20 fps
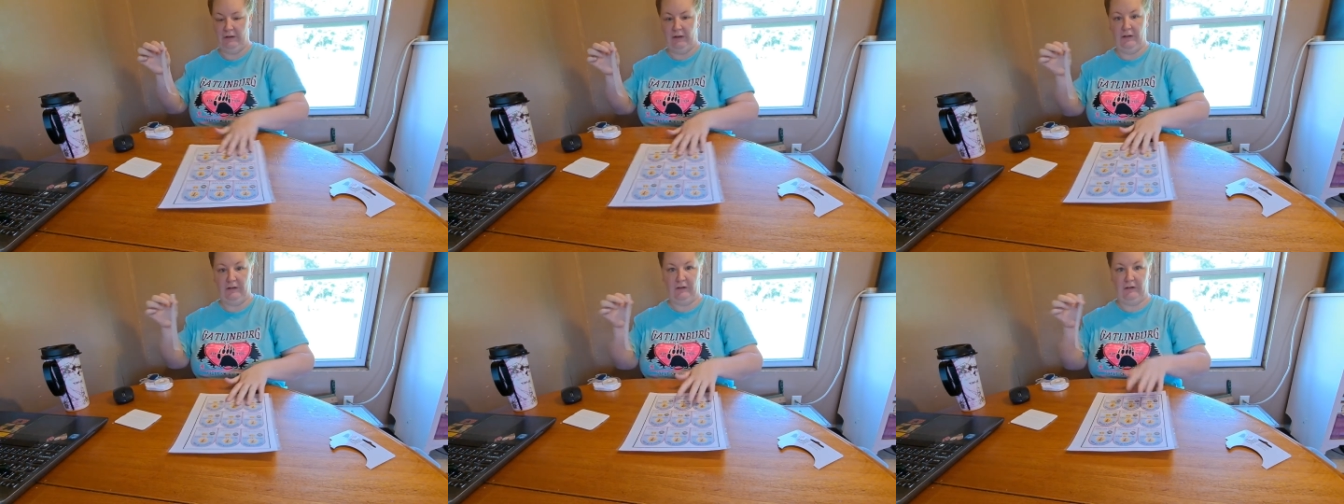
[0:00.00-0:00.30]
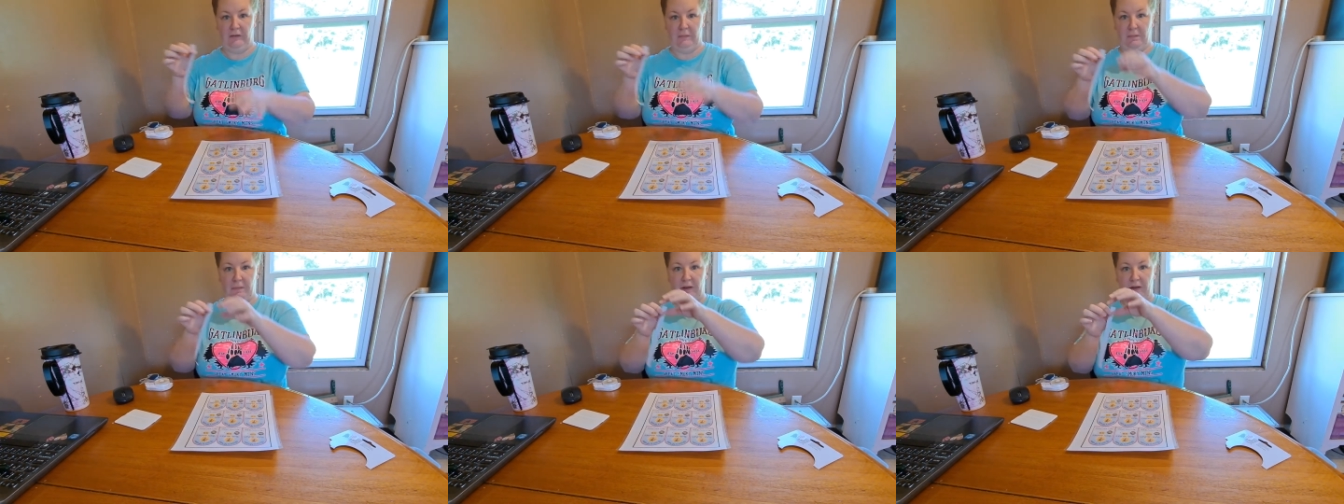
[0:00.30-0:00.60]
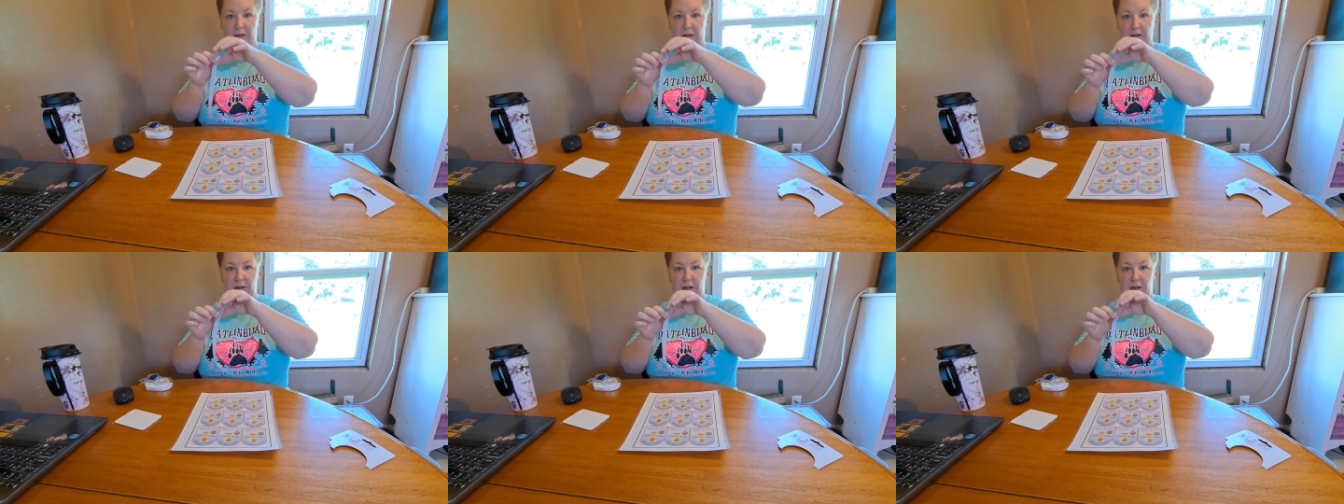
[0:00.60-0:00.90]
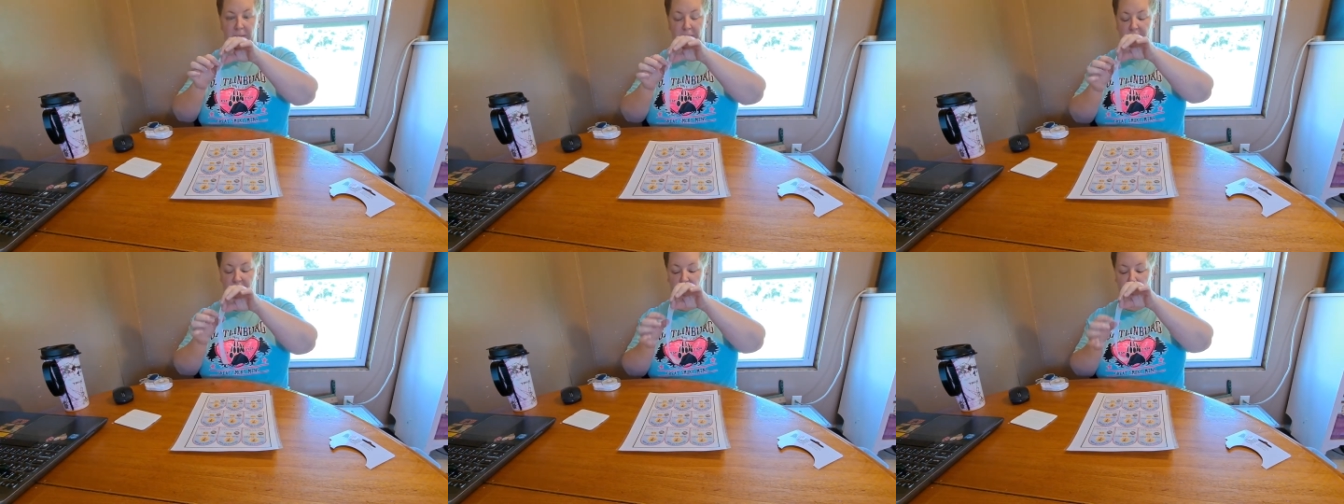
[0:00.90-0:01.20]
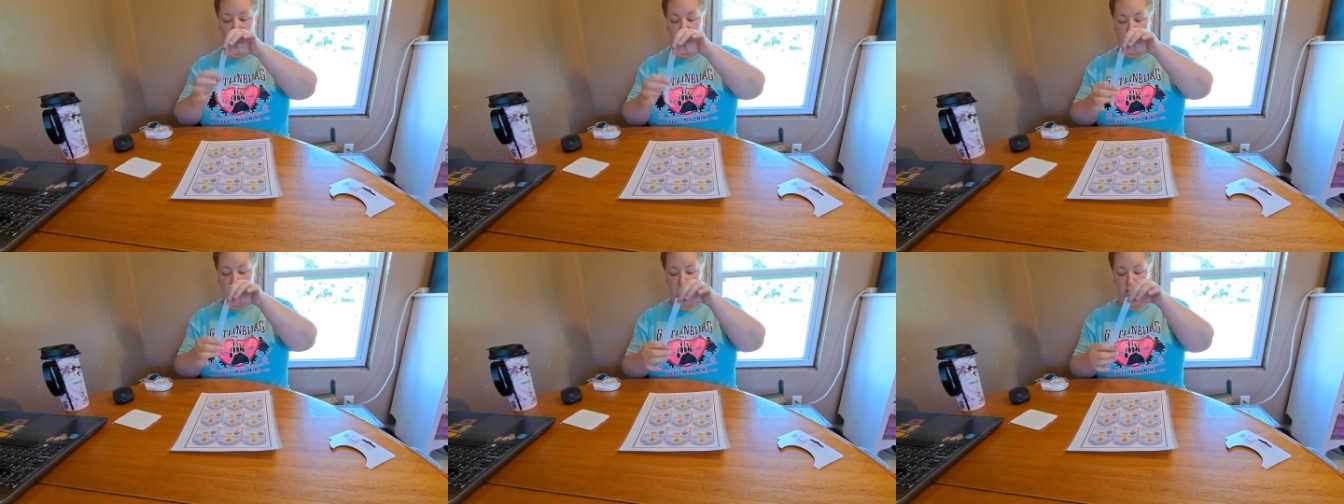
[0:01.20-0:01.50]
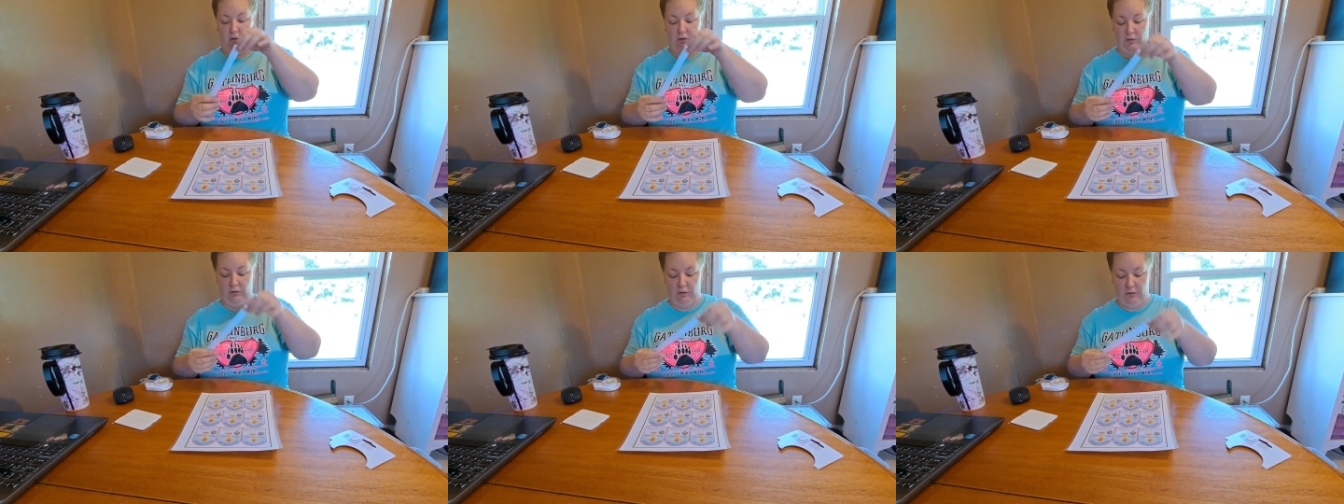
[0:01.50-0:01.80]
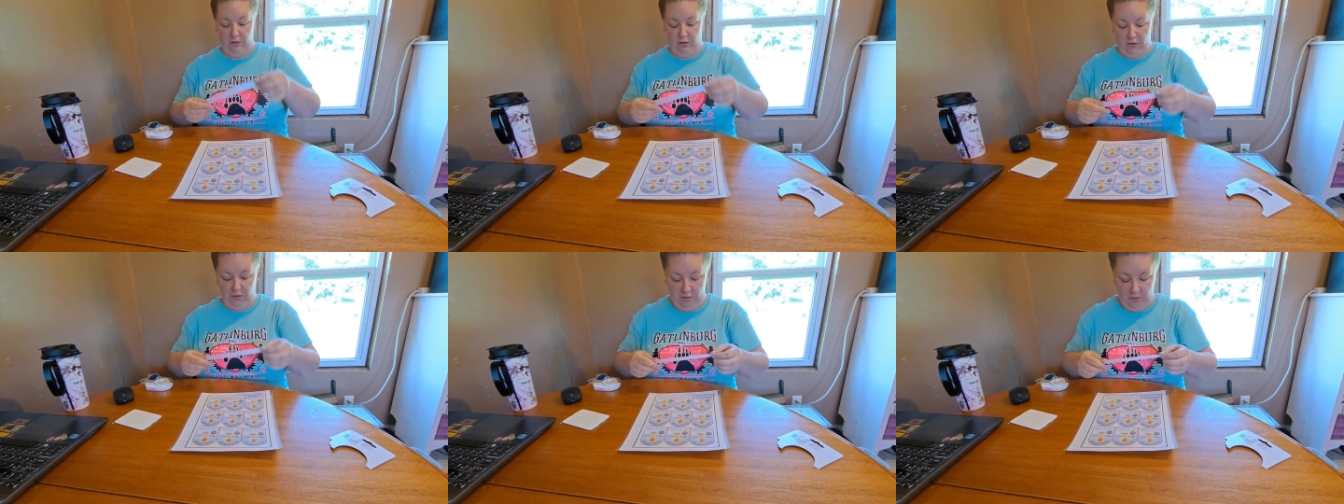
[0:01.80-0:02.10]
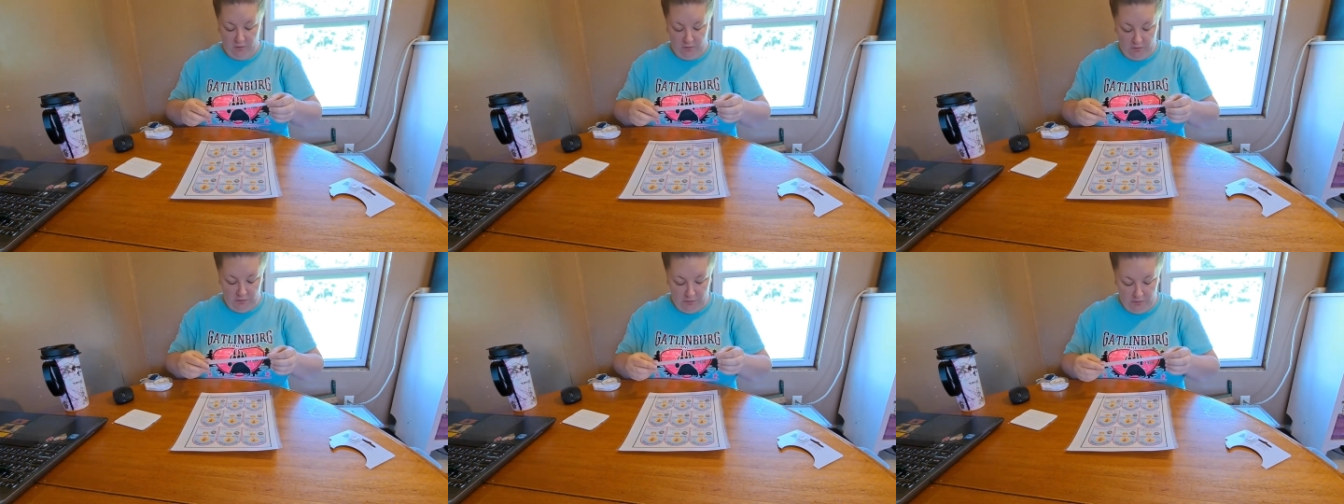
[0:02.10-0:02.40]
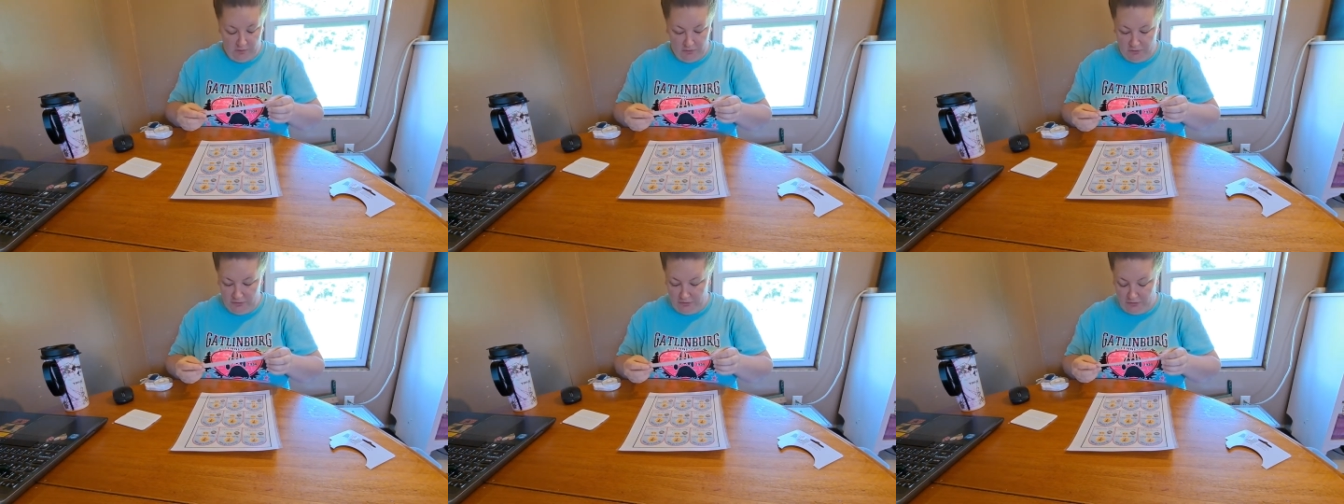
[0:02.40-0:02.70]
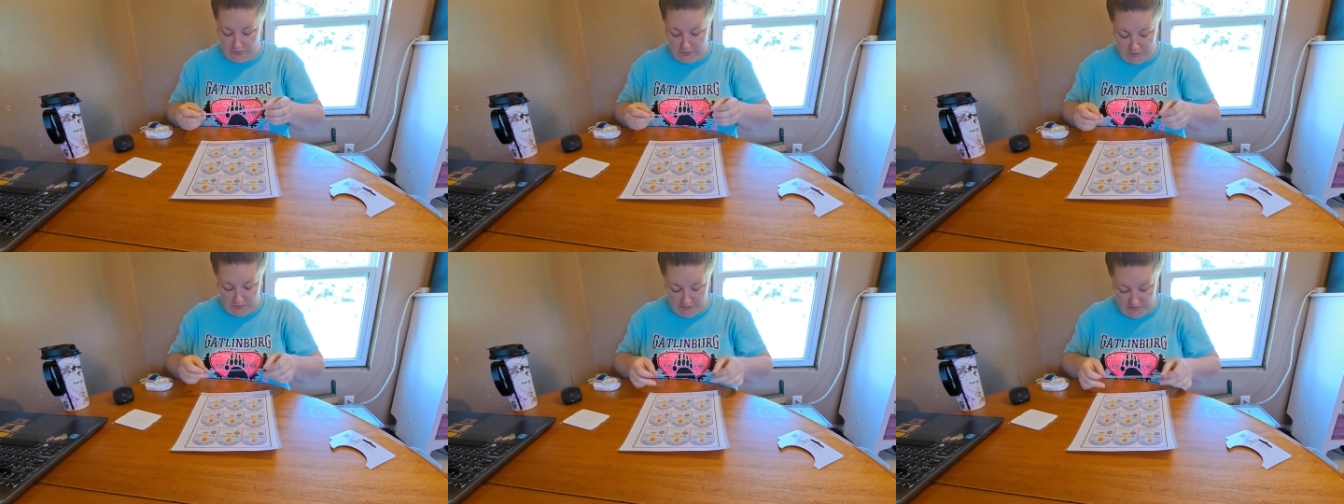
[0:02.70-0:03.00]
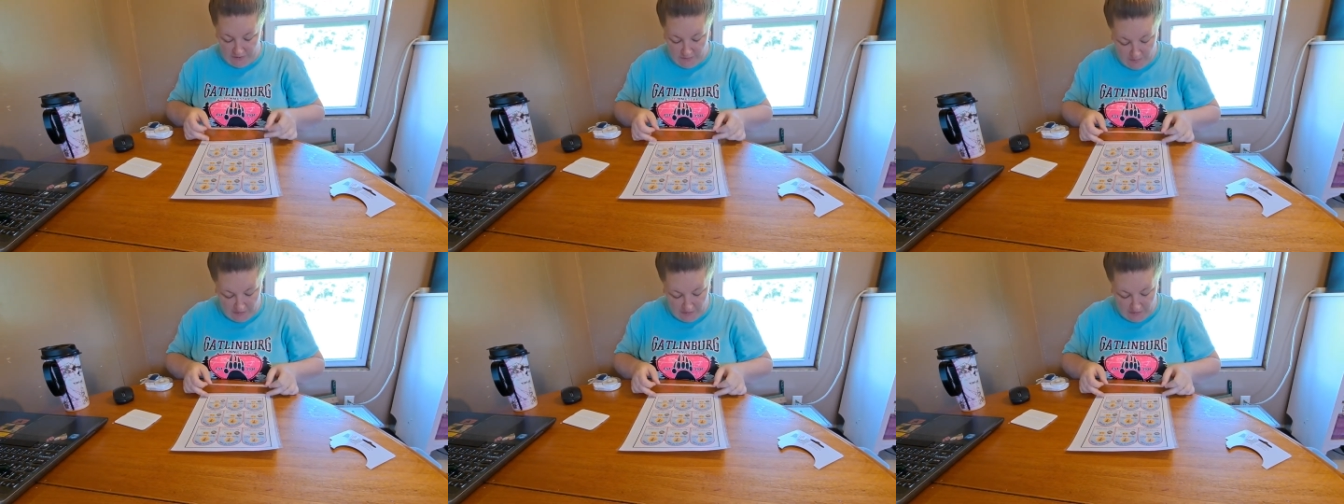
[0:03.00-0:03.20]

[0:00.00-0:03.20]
and speed it up here so you're not